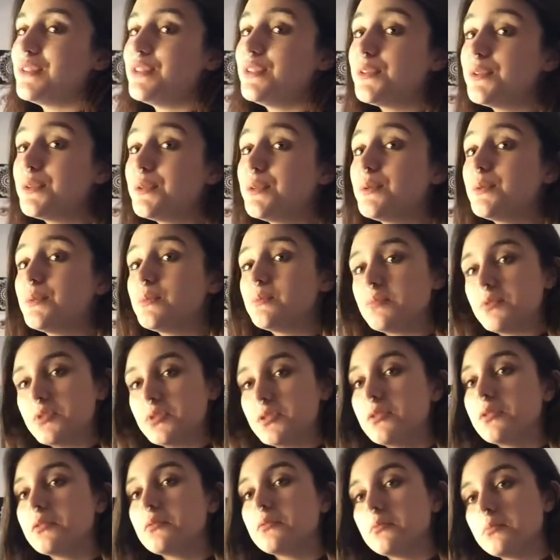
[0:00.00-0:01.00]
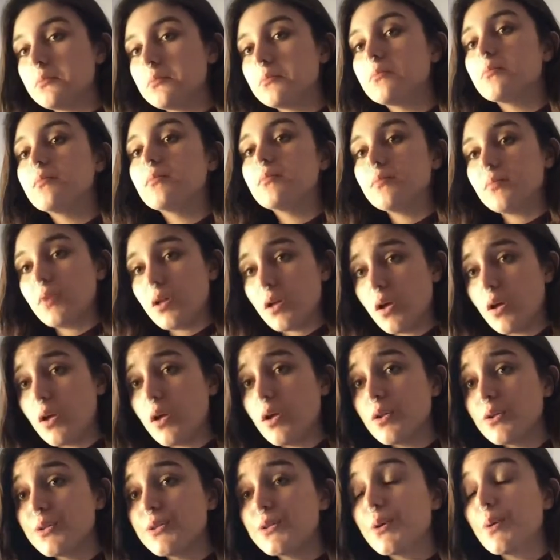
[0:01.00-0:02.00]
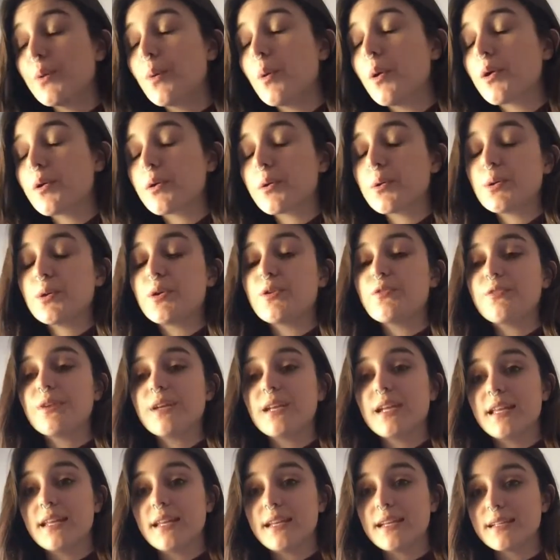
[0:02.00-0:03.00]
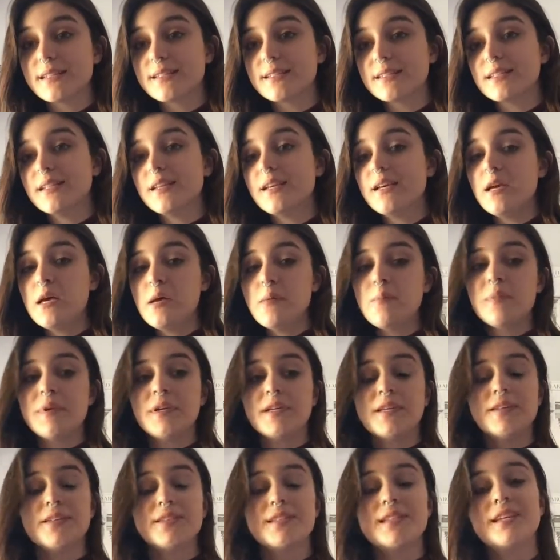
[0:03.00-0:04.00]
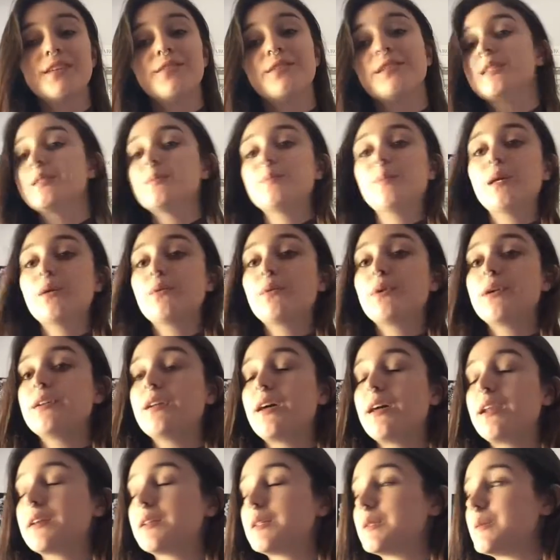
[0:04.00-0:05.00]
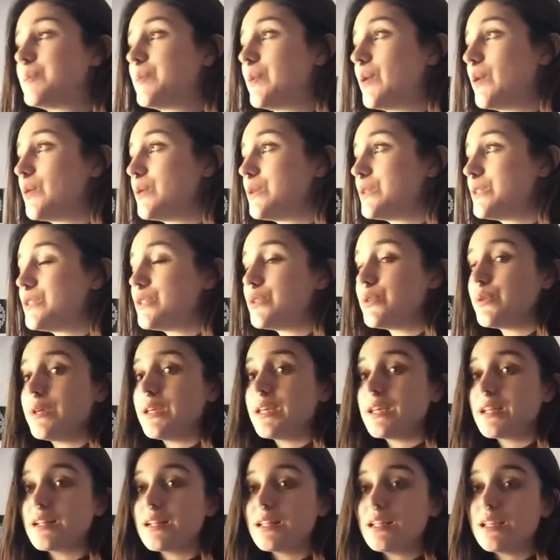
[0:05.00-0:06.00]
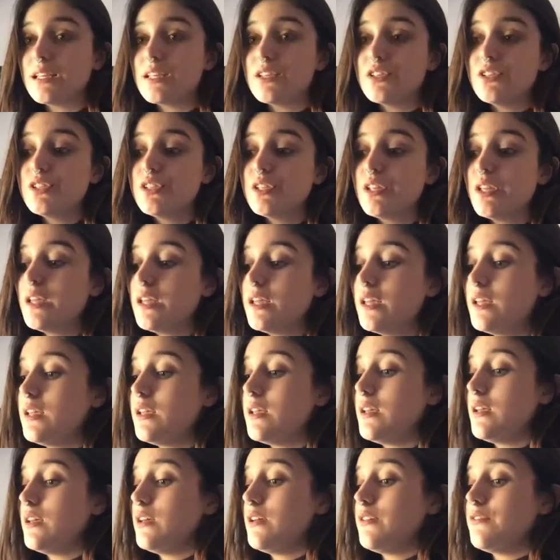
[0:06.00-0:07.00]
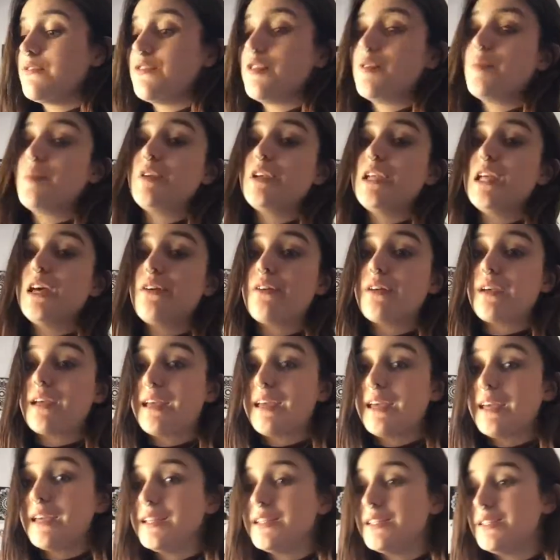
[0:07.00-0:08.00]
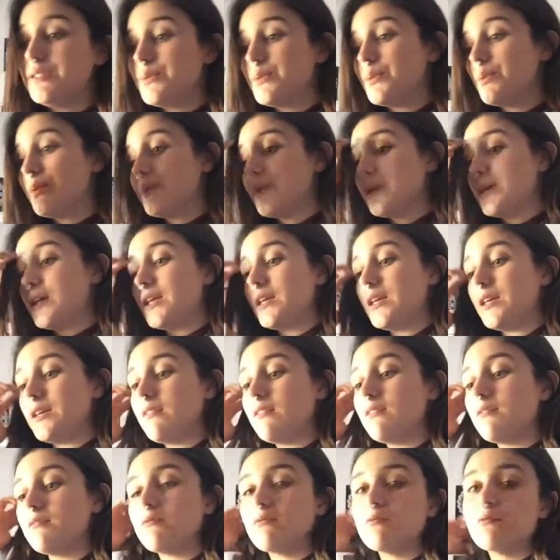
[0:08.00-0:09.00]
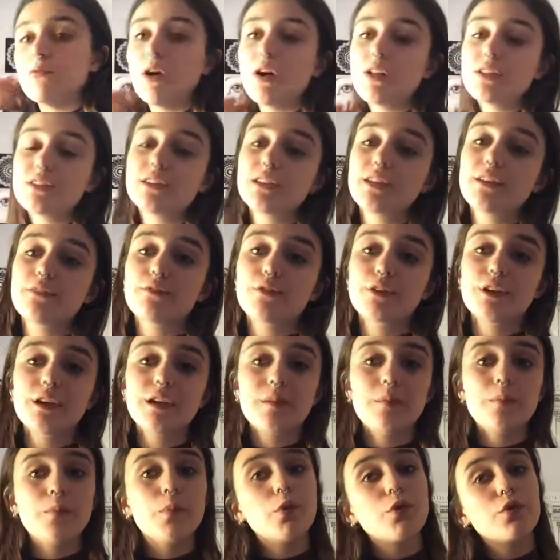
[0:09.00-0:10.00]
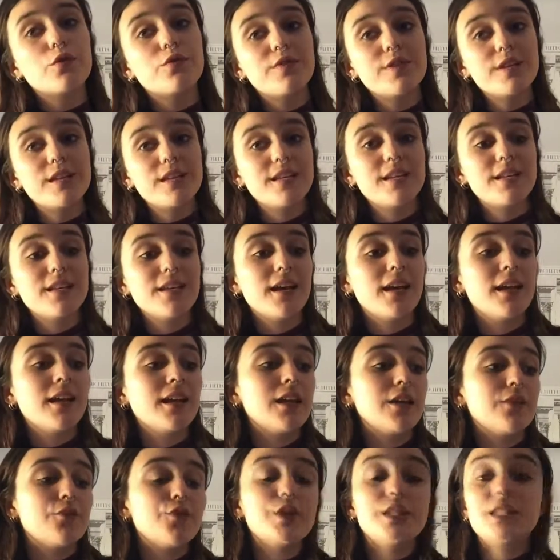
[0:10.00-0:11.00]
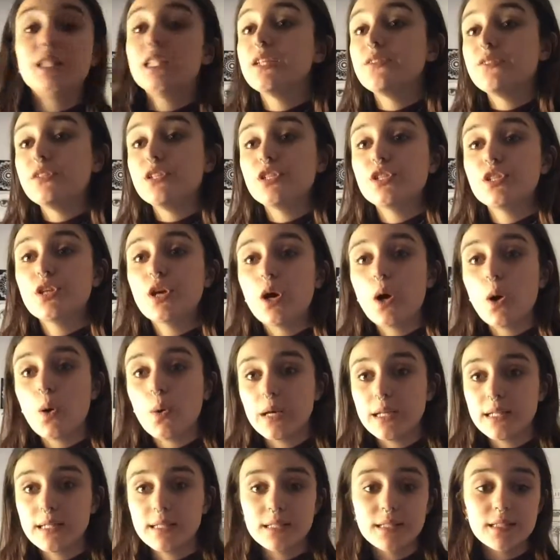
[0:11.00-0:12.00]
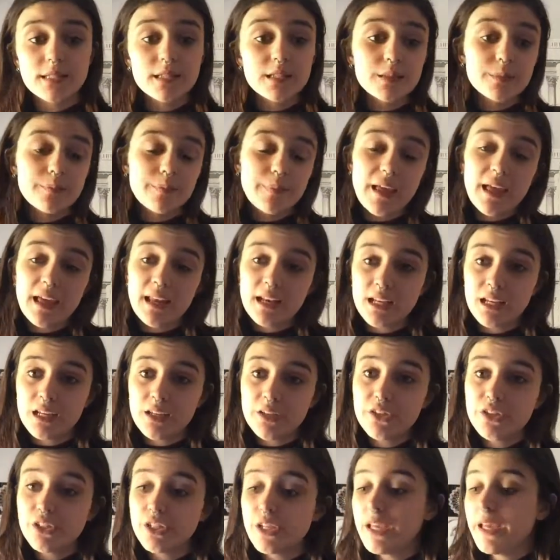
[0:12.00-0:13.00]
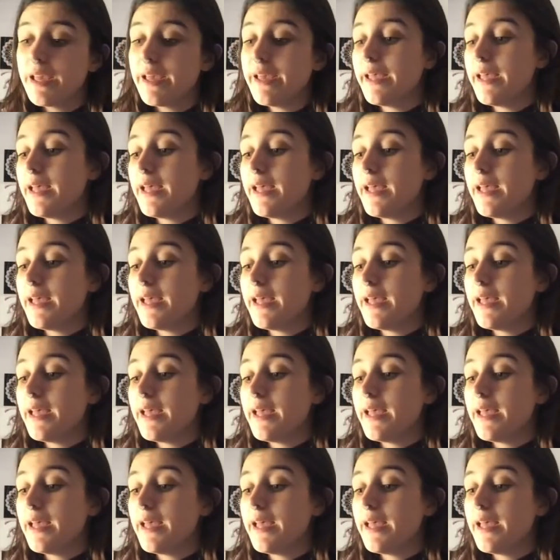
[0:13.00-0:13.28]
you should also work on your phonetics, because here in Spain we're not exposed to English from a young age. We watch every movie and every TV show in Spanish,